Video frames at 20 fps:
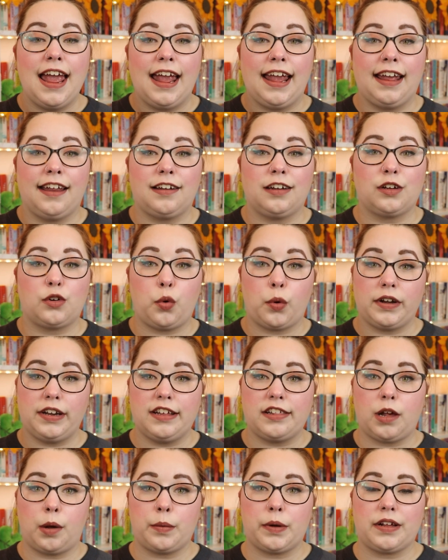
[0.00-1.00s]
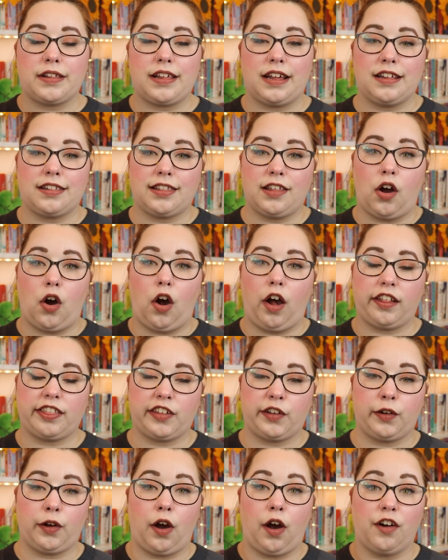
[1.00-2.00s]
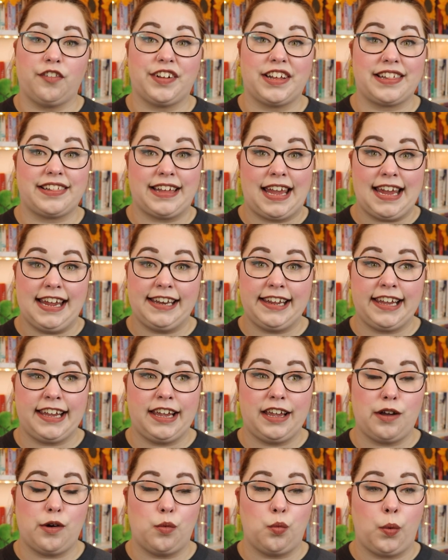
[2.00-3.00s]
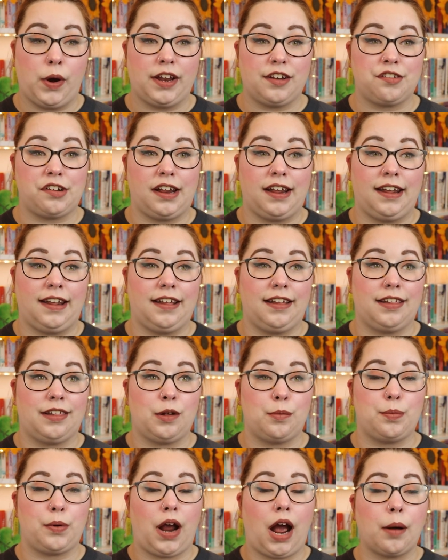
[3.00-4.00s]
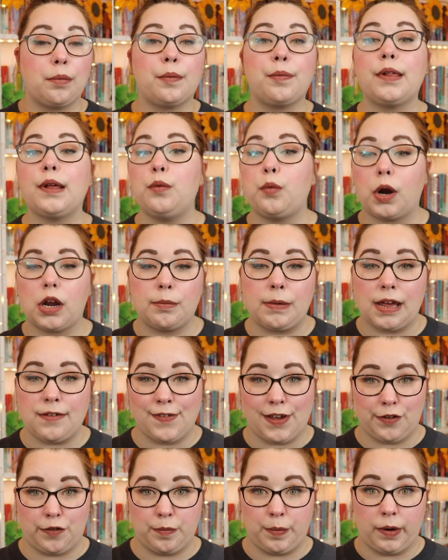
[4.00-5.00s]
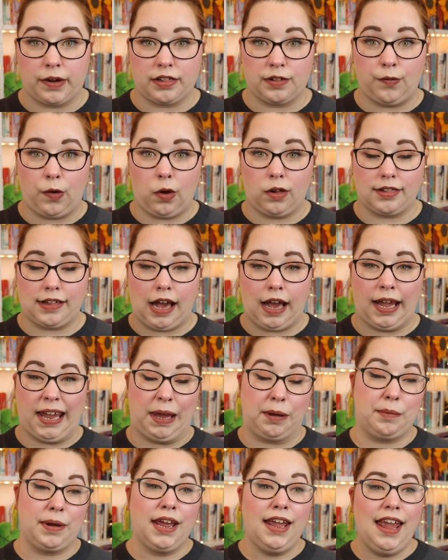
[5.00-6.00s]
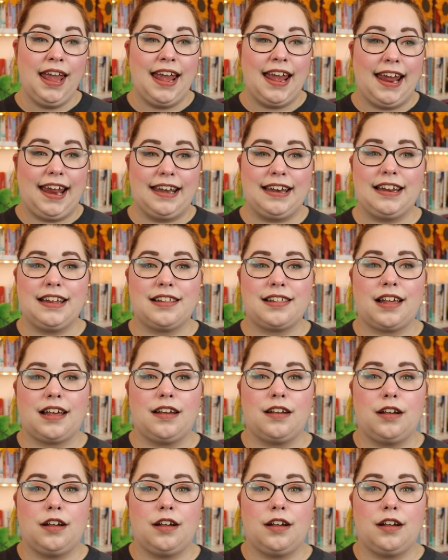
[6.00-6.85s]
and Courtney Summers is the author of Sadie, which is probably one of my favorite books of all time. It is